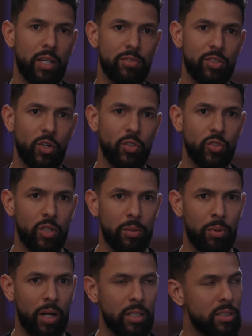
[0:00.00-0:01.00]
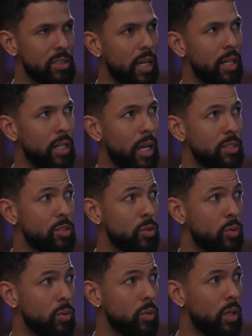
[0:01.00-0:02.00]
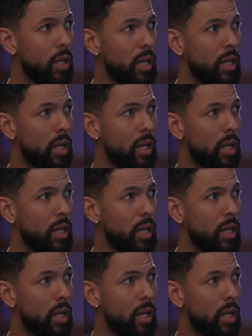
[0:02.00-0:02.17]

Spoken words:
to have surgery, but I decided not to.